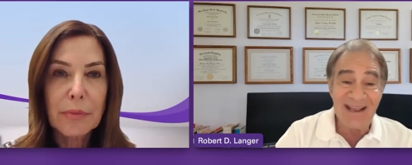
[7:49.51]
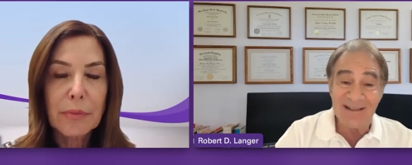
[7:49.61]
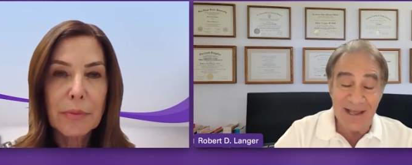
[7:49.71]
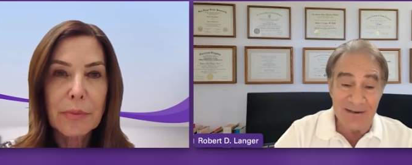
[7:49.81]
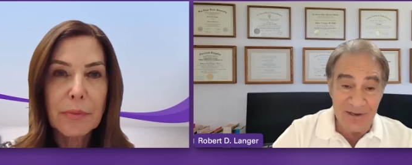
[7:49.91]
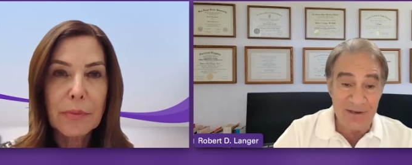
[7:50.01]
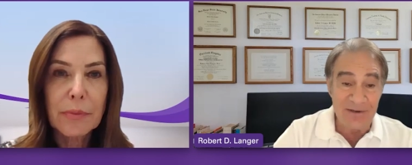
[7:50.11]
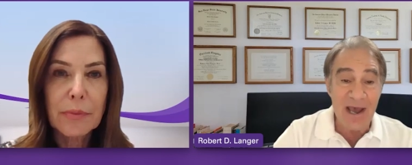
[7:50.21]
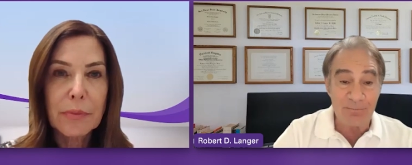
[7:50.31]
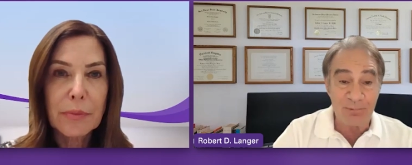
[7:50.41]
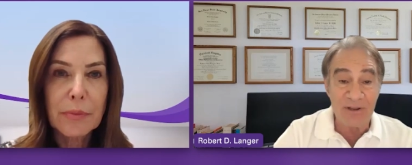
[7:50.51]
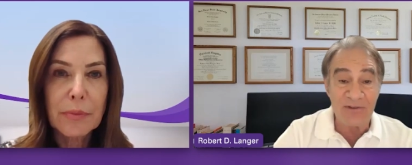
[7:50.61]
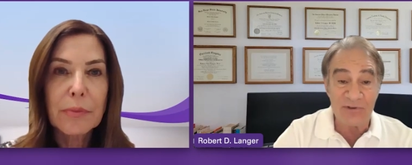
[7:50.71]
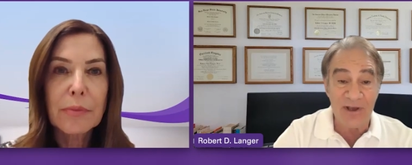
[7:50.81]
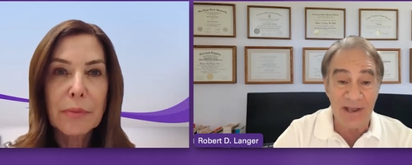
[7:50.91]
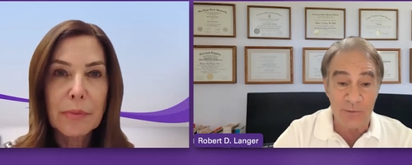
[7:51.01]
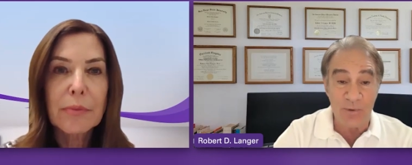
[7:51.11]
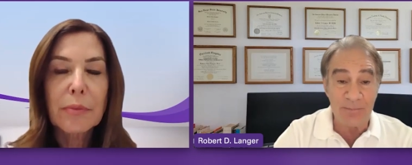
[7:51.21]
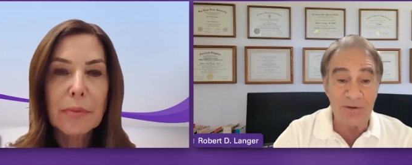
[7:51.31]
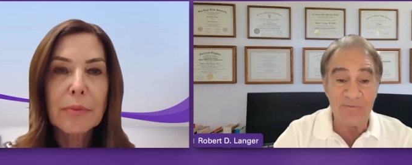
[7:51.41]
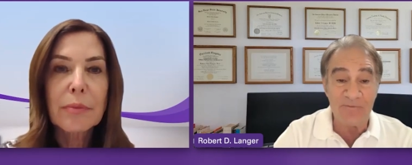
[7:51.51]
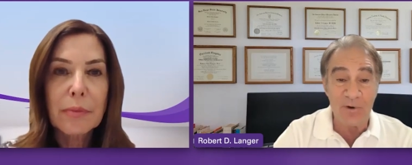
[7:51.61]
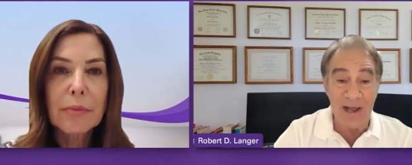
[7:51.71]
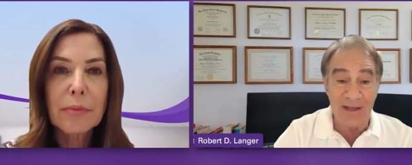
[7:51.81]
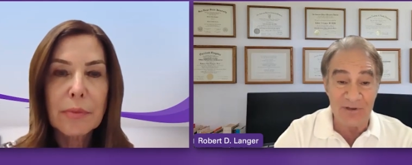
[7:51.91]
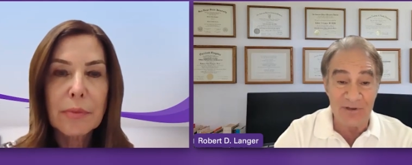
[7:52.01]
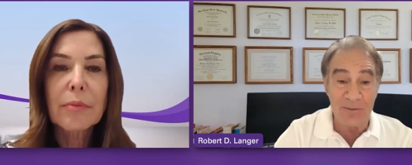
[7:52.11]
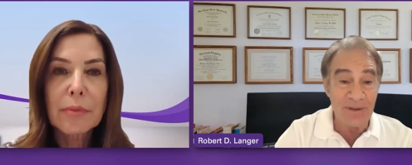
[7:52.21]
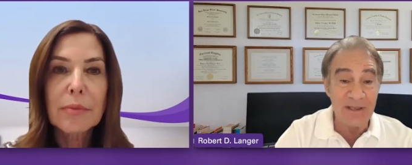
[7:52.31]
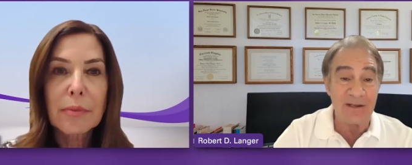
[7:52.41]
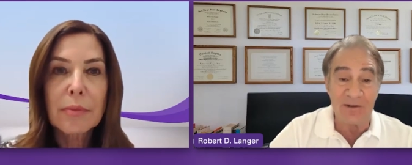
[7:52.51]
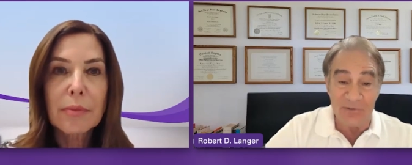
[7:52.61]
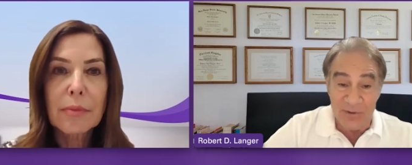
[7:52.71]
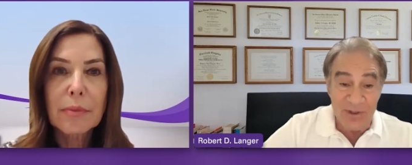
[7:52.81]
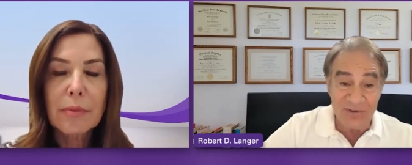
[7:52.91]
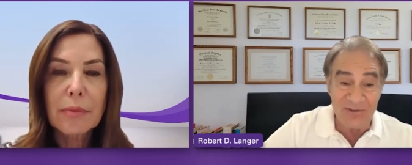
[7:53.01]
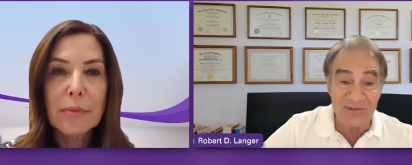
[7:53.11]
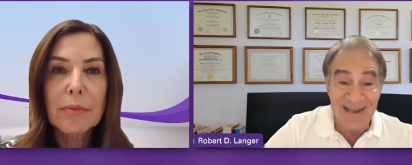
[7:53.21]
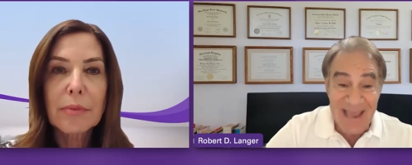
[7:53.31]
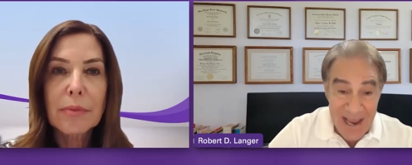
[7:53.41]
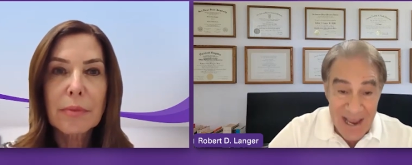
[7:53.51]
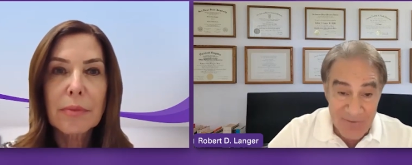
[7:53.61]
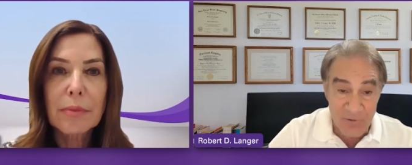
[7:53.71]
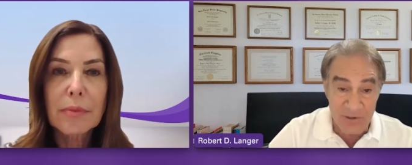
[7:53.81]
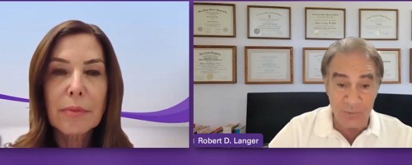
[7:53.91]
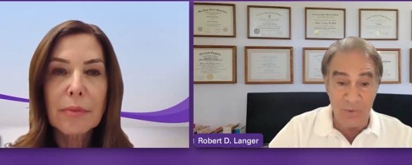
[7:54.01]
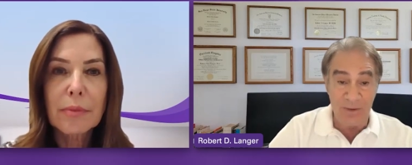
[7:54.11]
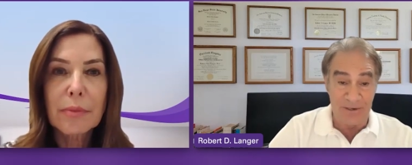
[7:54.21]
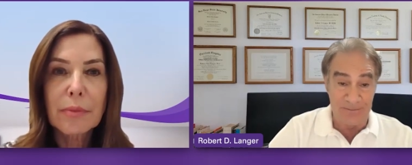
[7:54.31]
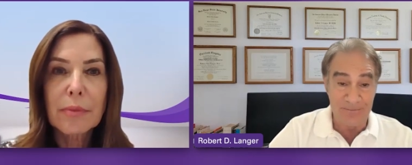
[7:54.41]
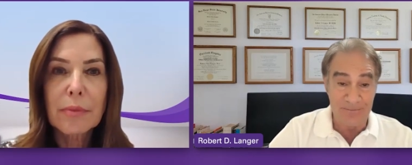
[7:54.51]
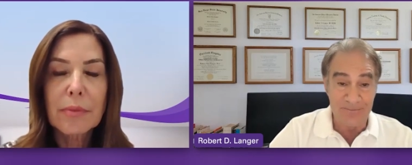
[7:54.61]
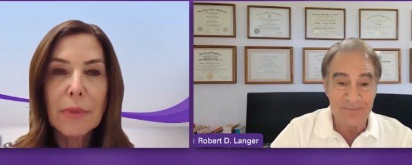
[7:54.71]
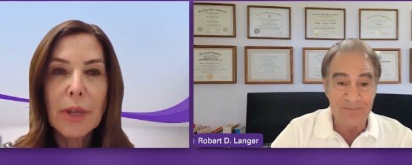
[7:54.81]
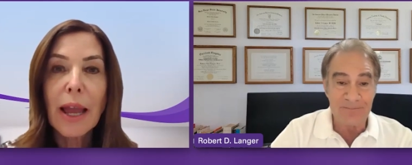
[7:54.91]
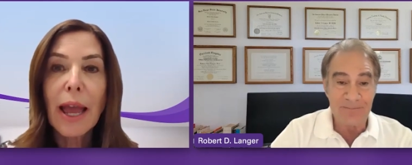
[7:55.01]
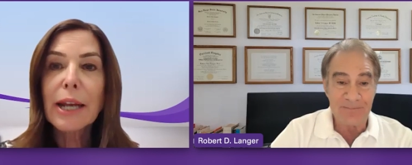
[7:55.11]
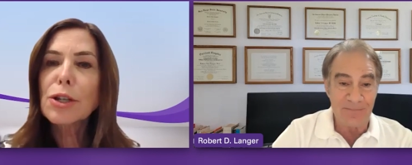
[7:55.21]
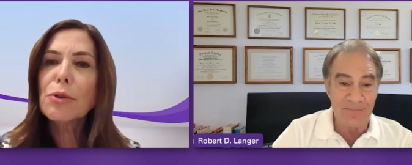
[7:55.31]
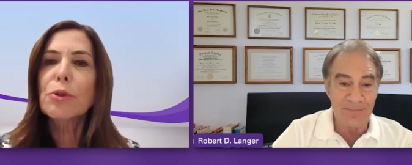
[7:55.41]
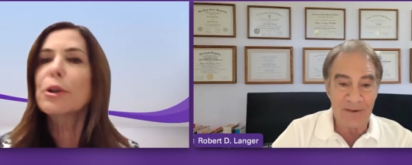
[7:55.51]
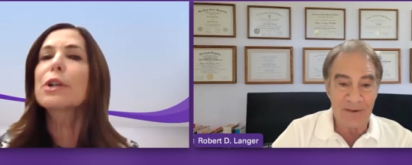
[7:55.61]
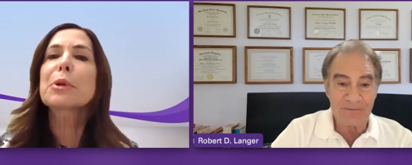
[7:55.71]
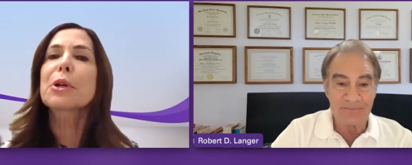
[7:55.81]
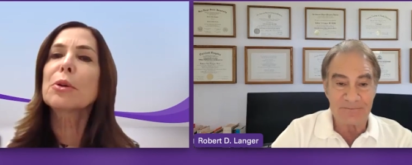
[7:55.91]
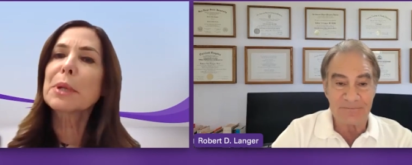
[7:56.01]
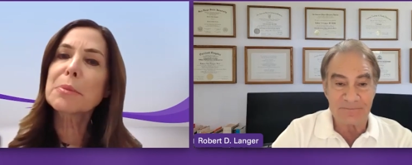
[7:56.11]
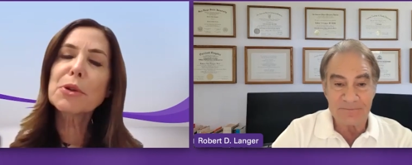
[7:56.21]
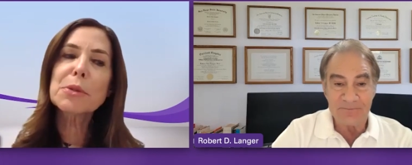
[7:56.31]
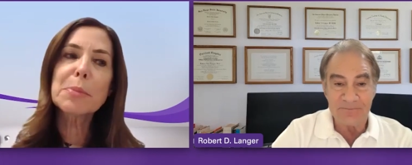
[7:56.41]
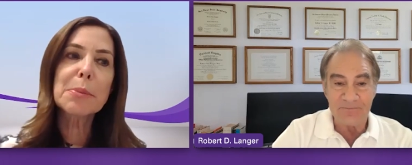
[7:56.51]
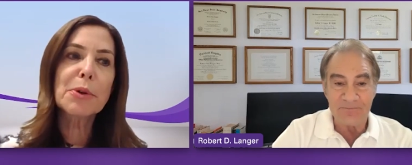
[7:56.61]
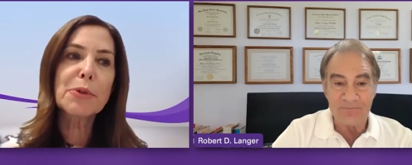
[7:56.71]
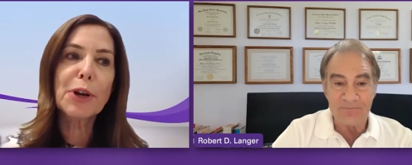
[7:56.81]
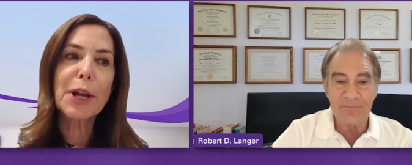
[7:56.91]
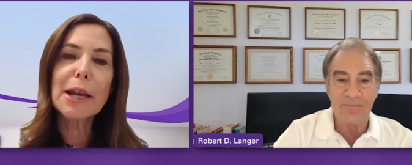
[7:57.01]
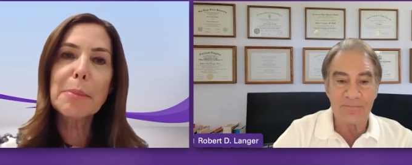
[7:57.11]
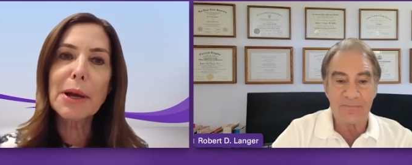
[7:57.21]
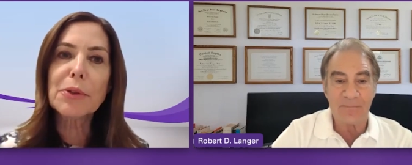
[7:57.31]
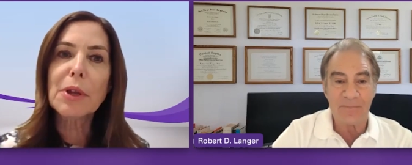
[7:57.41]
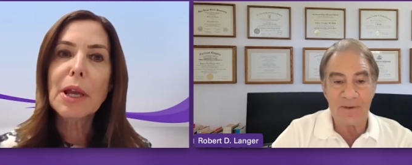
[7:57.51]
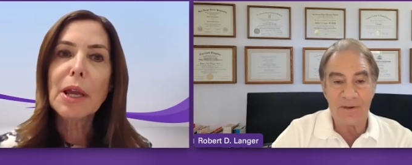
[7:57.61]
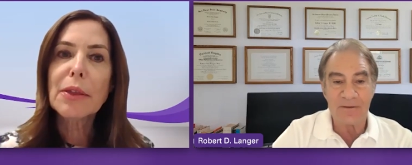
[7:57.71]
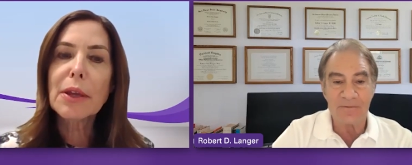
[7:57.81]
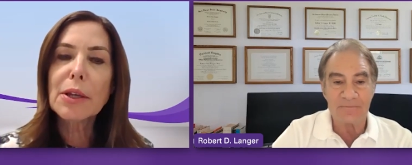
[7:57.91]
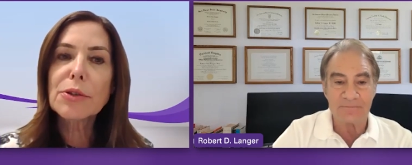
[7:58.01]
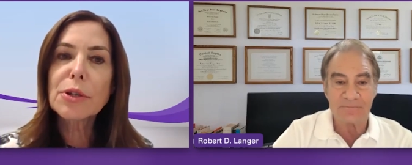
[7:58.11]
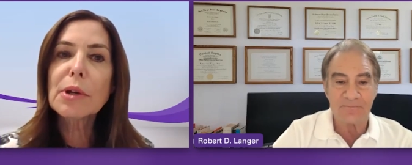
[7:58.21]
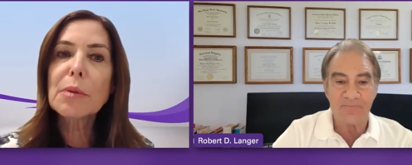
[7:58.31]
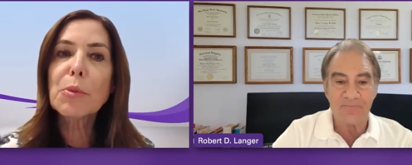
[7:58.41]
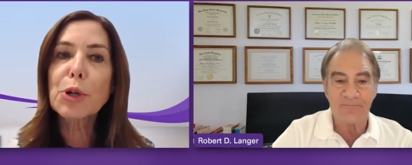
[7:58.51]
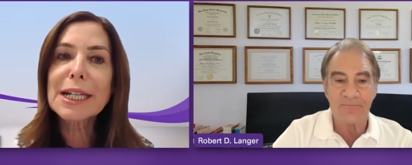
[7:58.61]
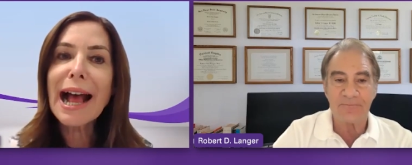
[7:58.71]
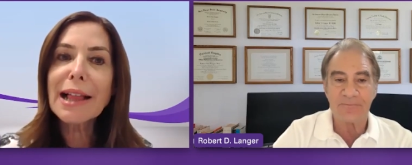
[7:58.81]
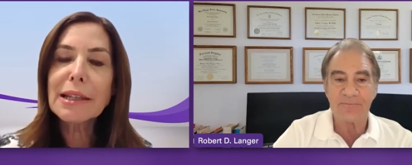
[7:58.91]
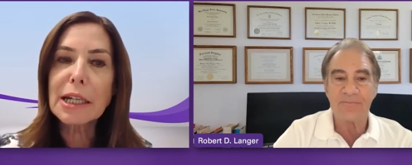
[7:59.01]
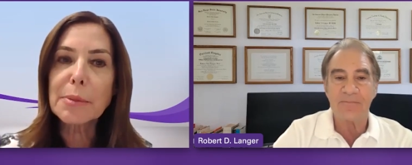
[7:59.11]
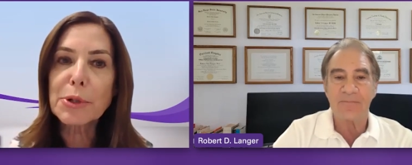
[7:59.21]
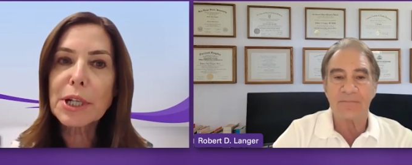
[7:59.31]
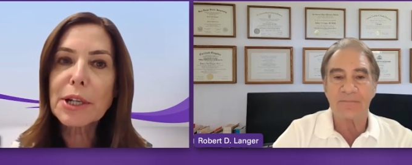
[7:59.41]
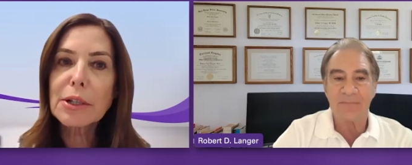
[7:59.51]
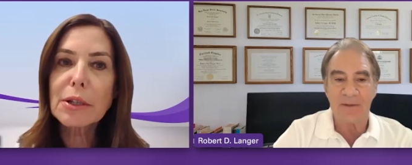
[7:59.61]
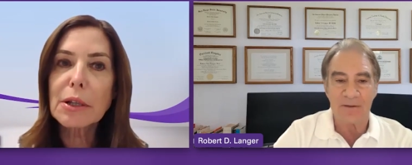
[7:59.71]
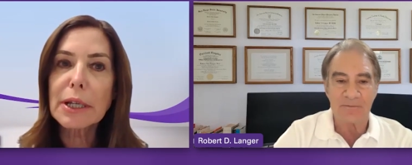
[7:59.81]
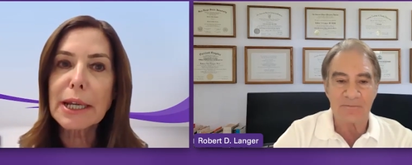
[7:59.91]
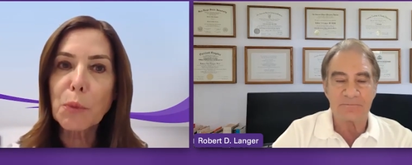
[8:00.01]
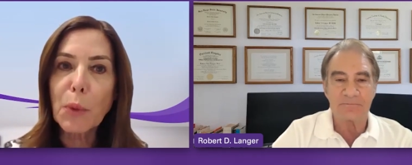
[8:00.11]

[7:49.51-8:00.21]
Speaker 1: that did not pre-select women for osteopenia. So this is an average women.
Speaker 2: And it's so critical because most people forget about the ensuing mortality, particularly in